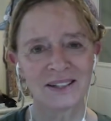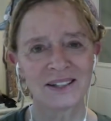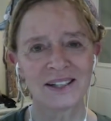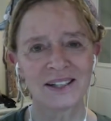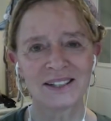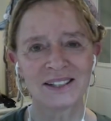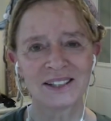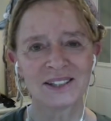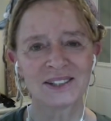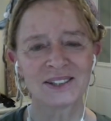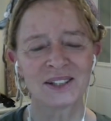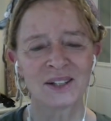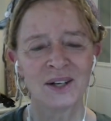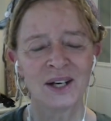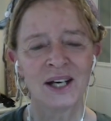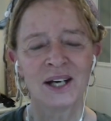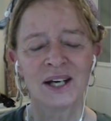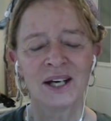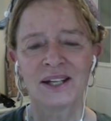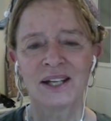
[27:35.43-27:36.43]
They just,
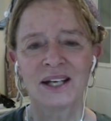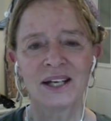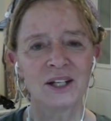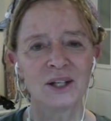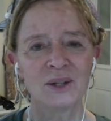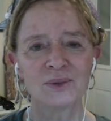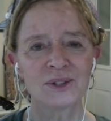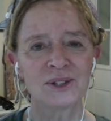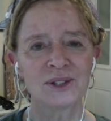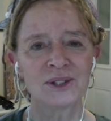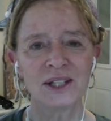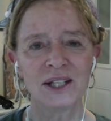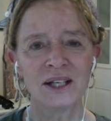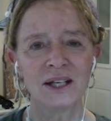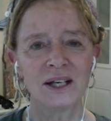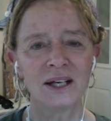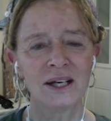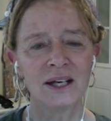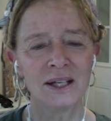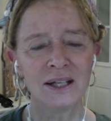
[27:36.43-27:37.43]
they don't see
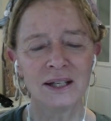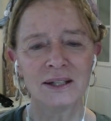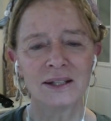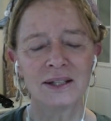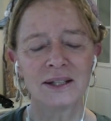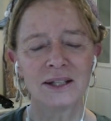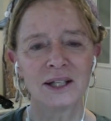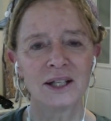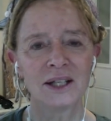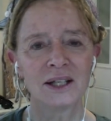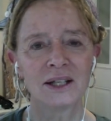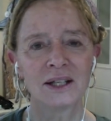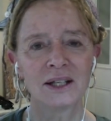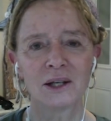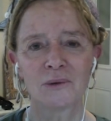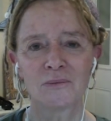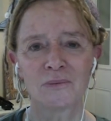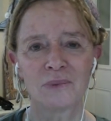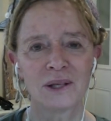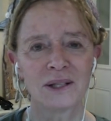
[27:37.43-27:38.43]
anything
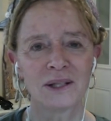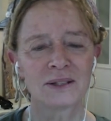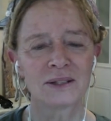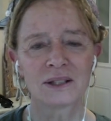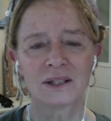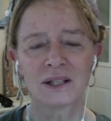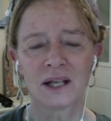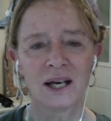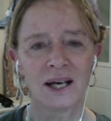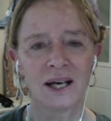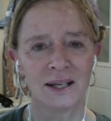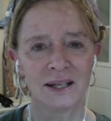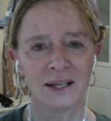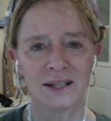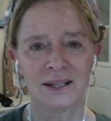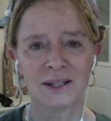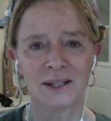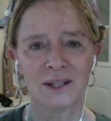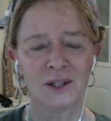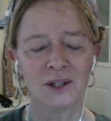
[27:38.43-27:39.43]
but delight
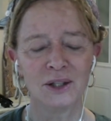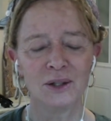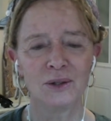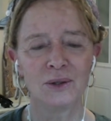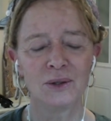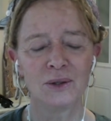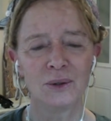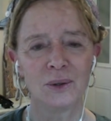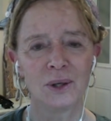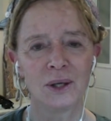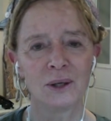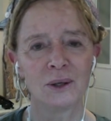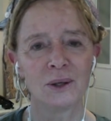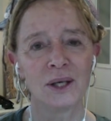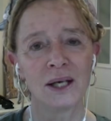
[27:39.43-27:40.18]
in you and,